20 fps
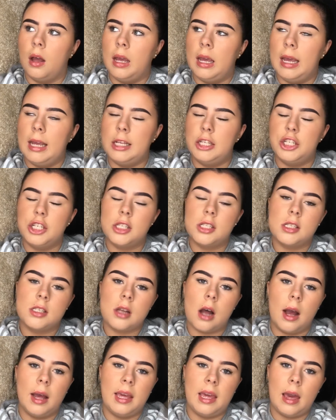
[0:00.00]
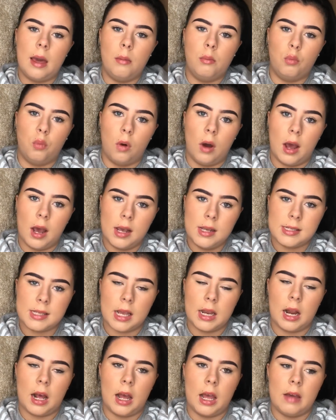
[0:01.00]
it just started getting worse,
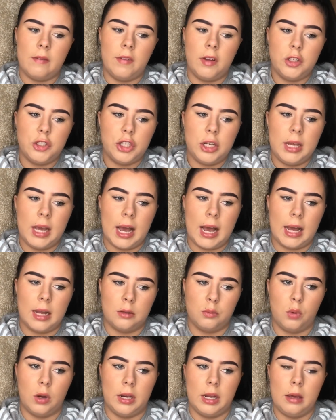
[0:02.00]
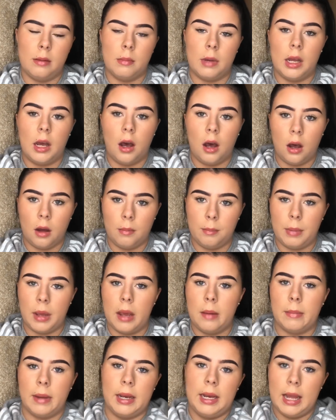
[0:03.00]
and I eventually had one in my armpit,
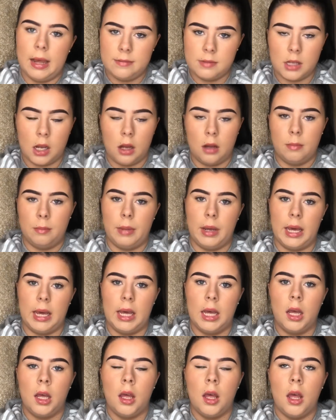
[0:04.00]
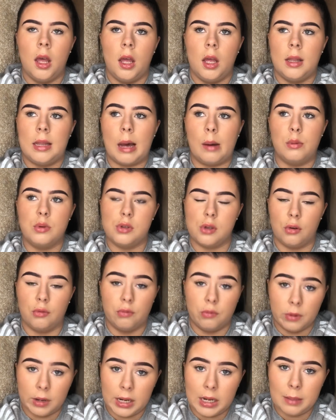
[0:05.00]
in my left armpit, that was
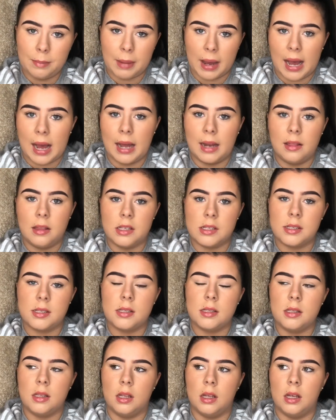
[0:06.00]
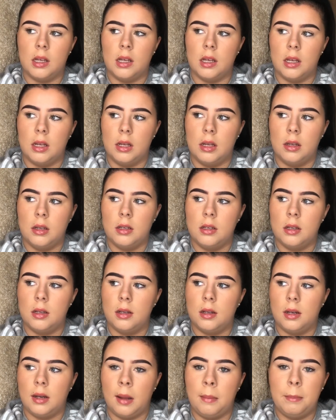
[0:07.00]
really bad. The
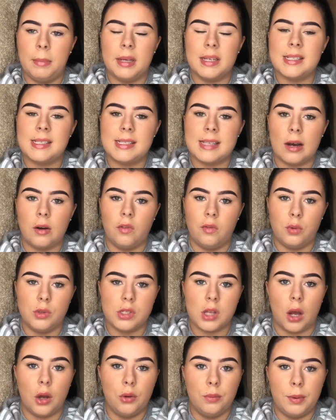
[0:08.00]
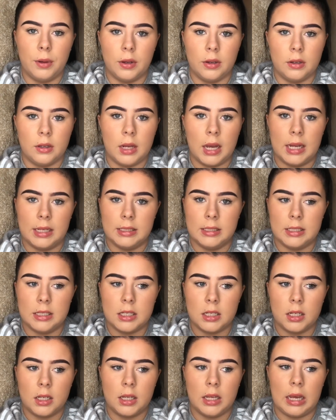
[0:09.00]
lump itself was open and
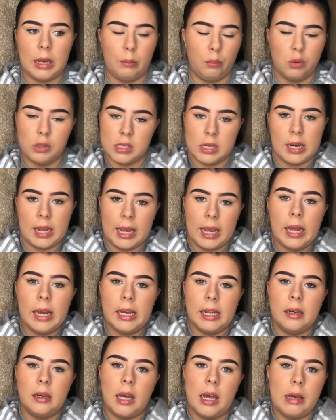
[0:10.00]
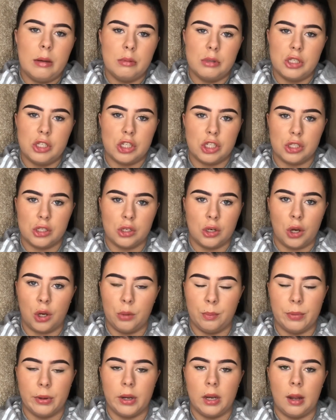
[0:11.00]
it wasn't healing. Like, it was just an
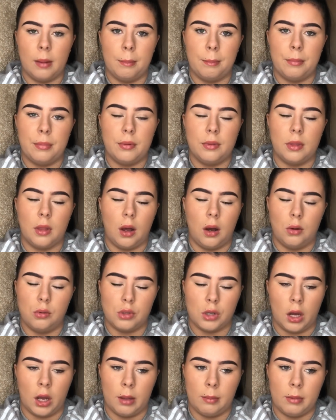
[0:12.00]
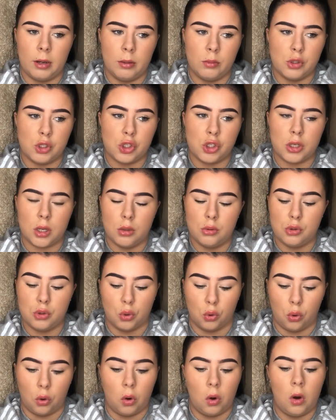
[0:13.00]
open lump the whole time, and it was so
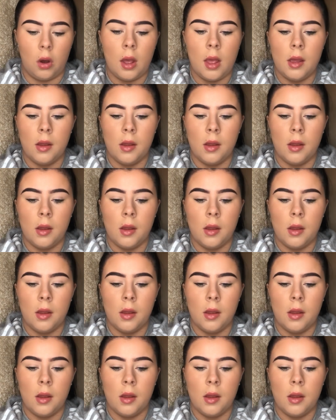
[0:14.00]
sore